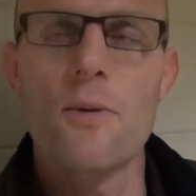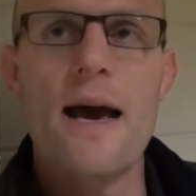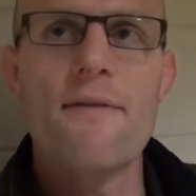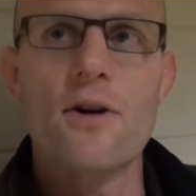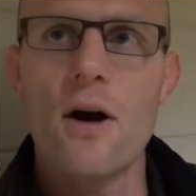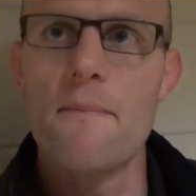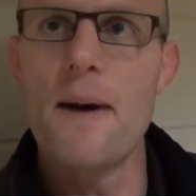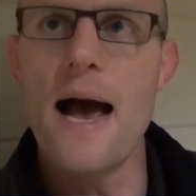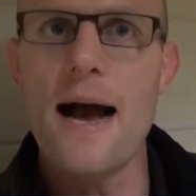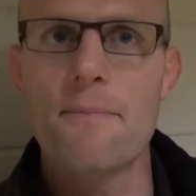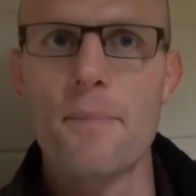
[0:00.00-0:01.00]
We haven't gone
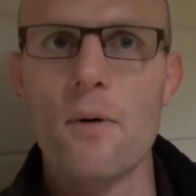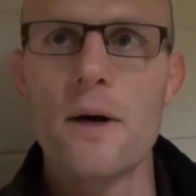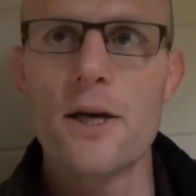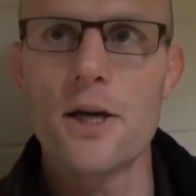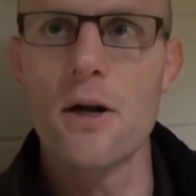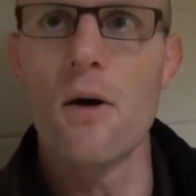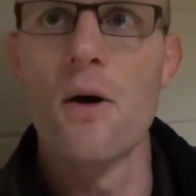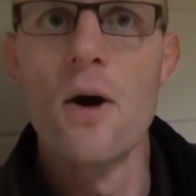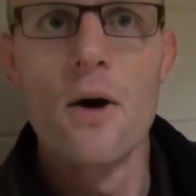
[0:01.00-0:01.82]
back, but we you know.